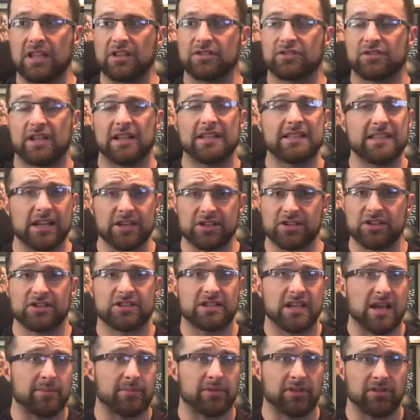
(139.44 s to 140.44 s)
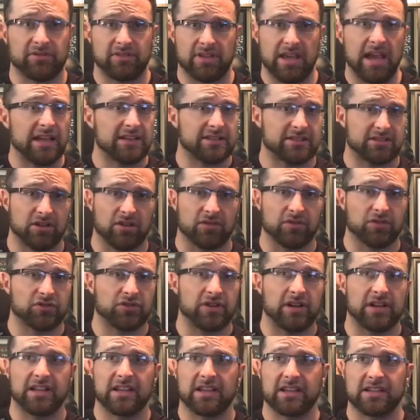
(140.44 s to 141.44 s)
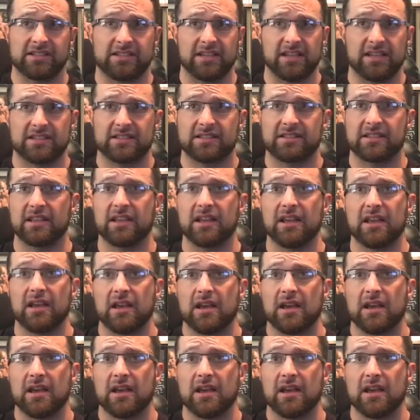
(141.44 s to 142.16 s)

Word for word: So that's actually an example of, yes, overtraining exists,